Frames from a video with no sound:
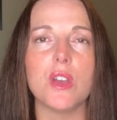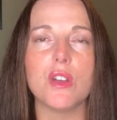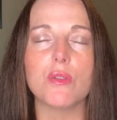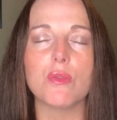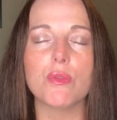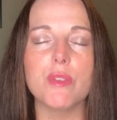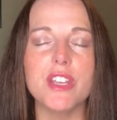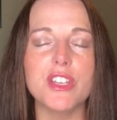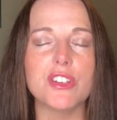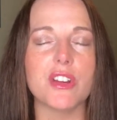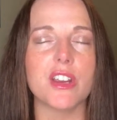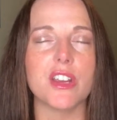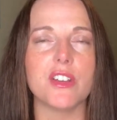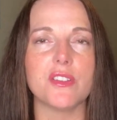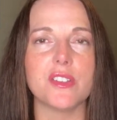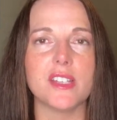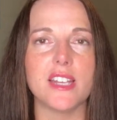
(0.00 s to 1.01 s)
reach our
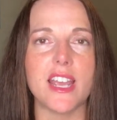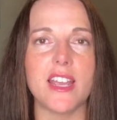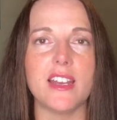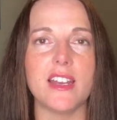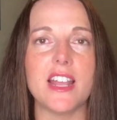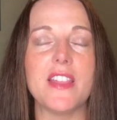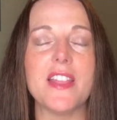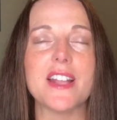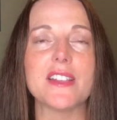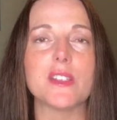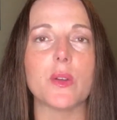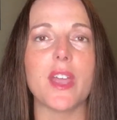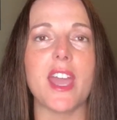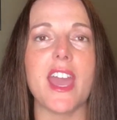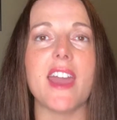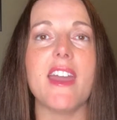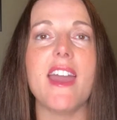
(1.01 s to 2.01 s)
inner state, and that's
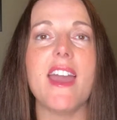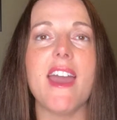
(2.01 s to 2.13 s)
okay.